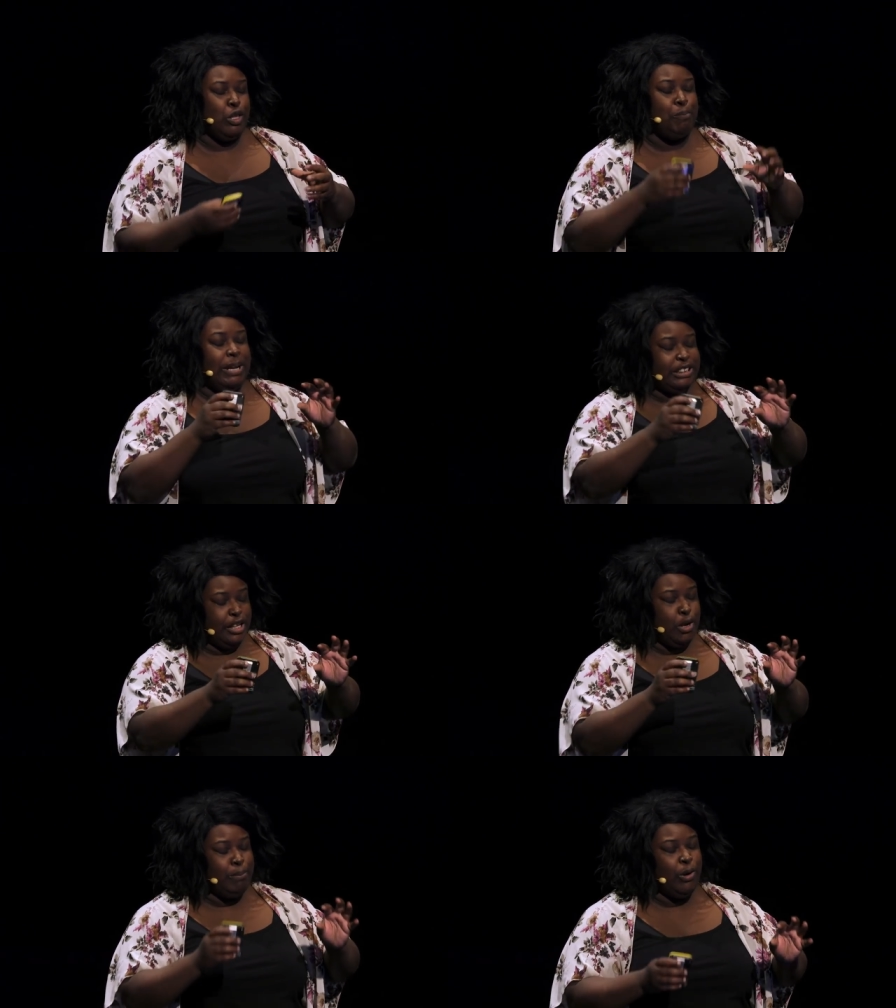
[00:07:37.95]
the bits of
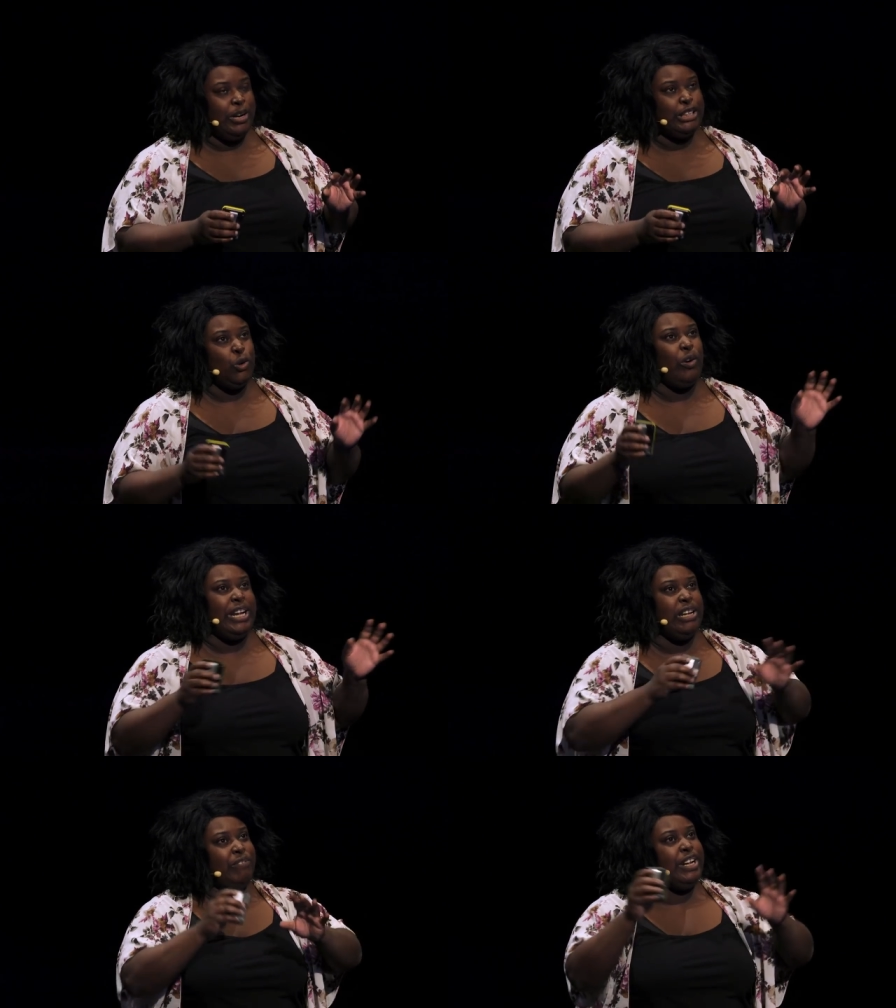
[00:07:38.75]
the components, or
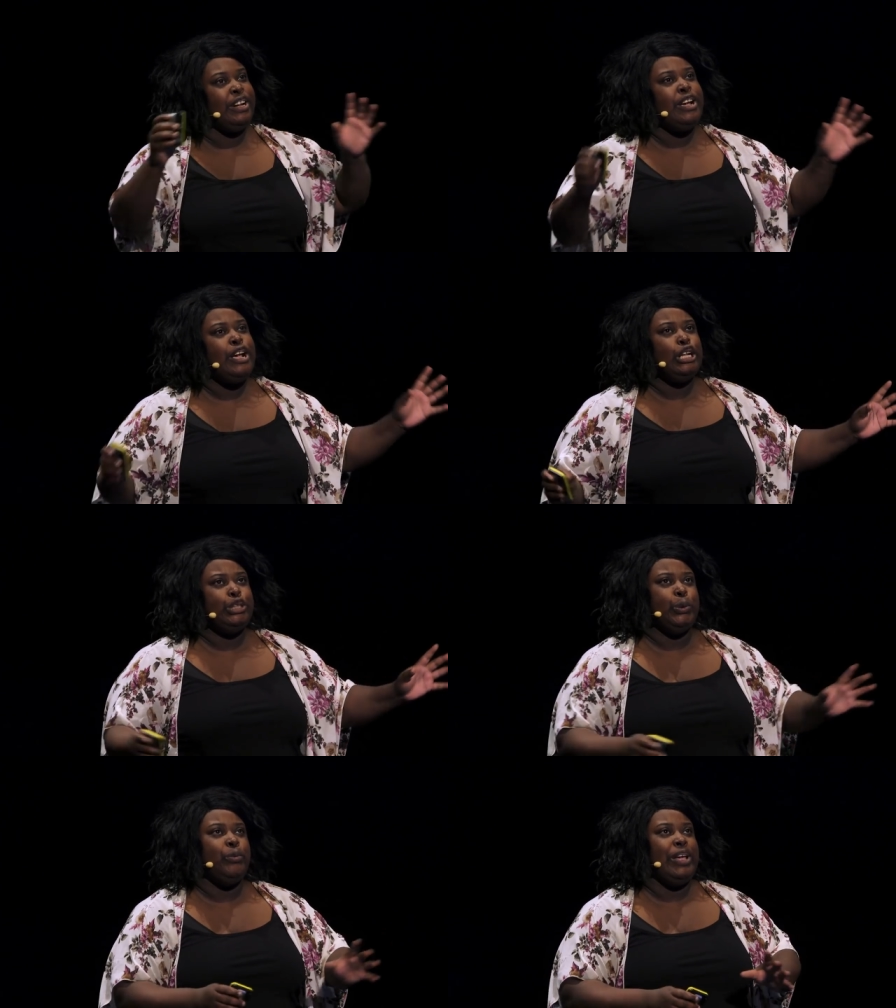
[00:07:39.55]
even
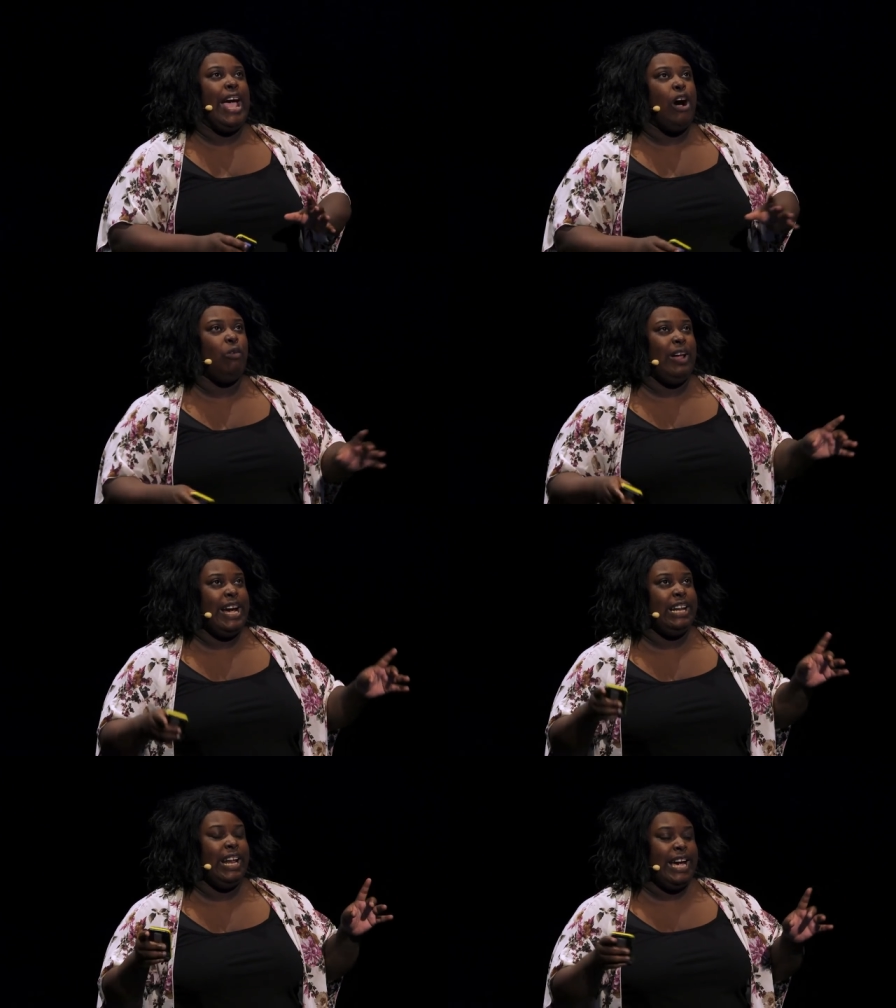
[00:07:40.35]
to the
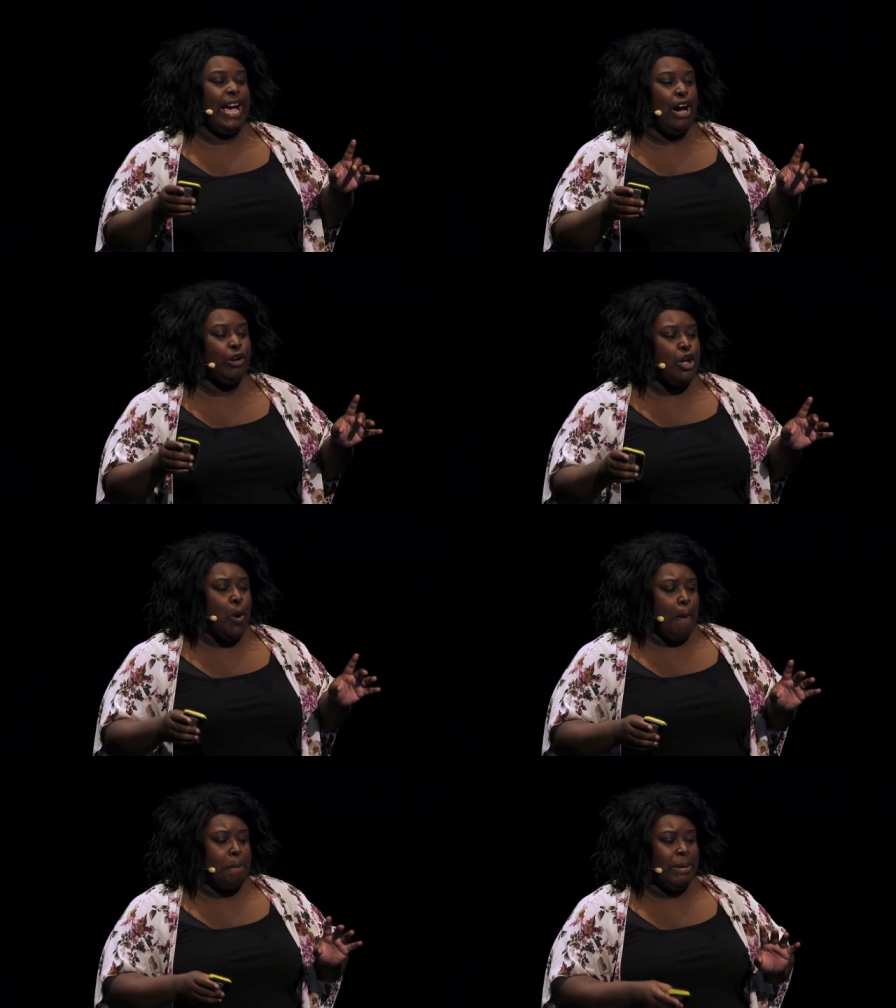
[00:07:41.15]
outline layout
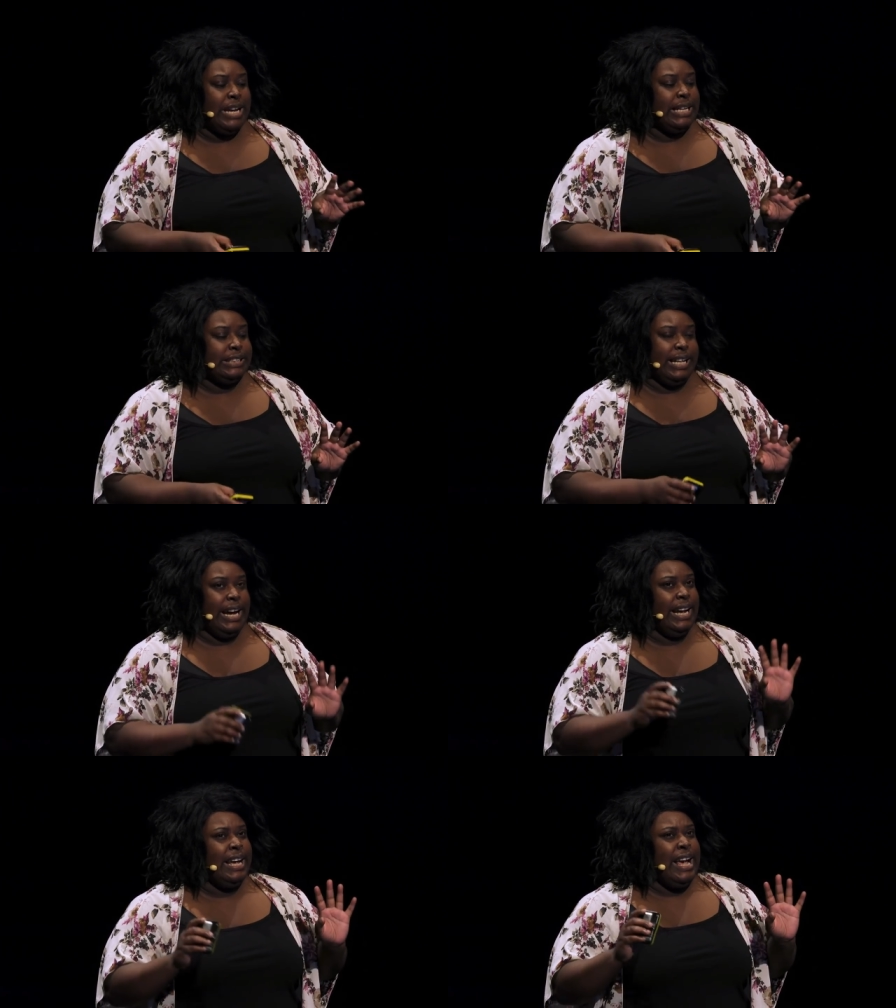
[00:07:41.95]
means
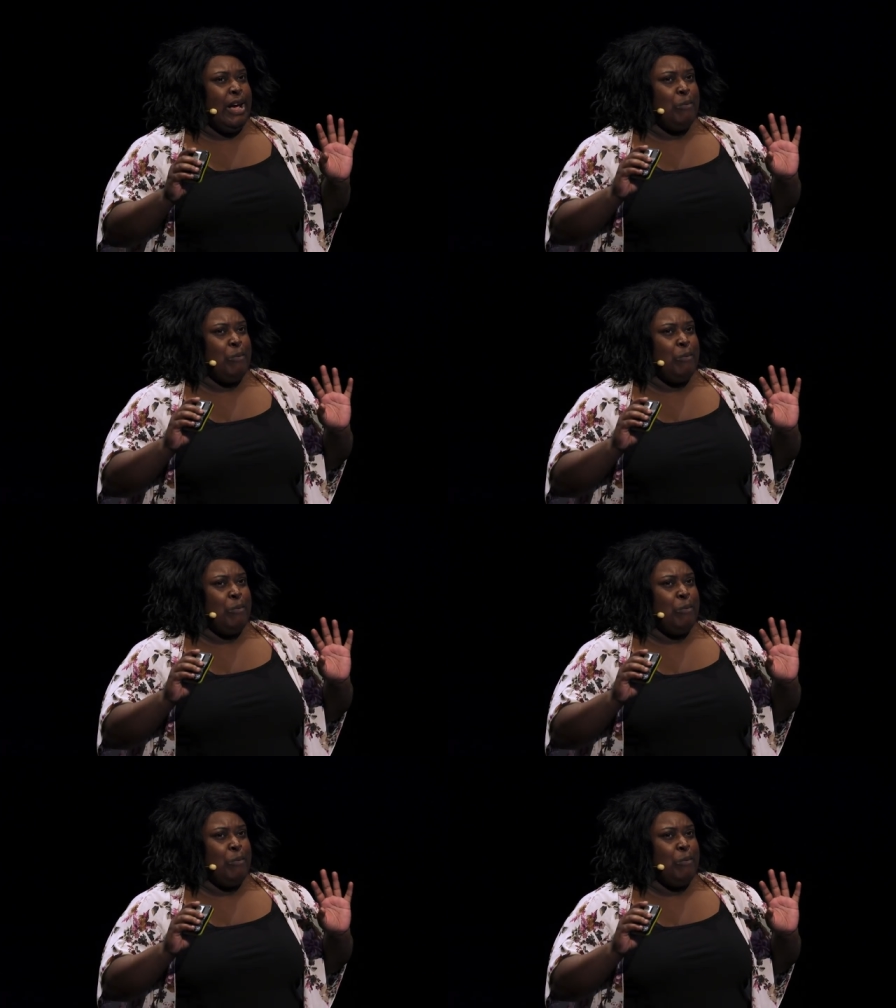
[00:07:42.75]
that